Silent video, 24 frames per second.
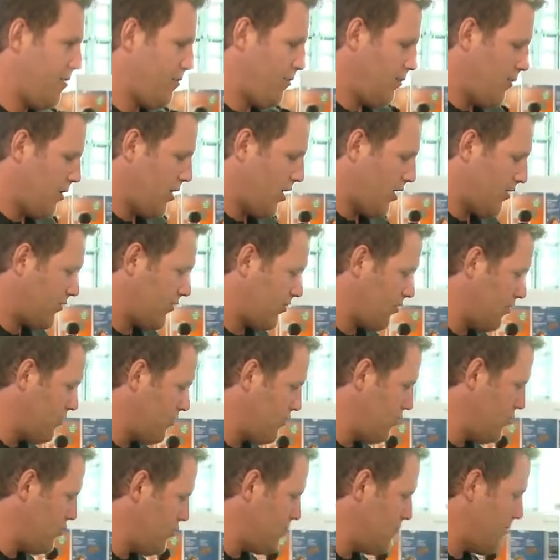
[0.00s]
We also
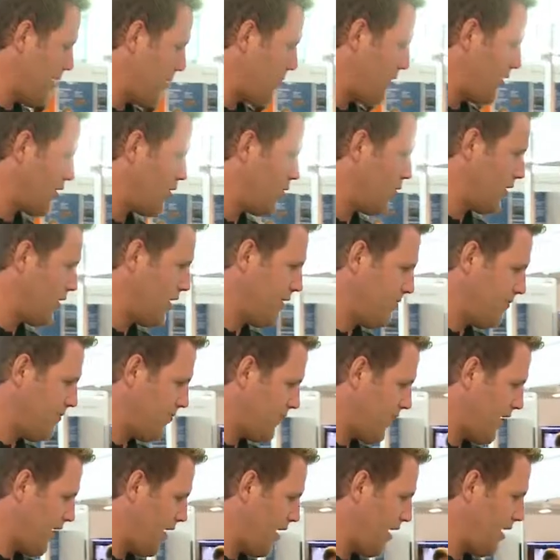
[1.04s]
do memory cooling
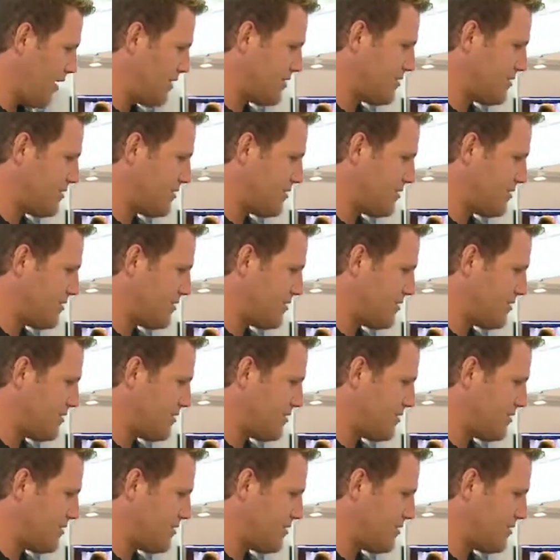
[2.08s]
in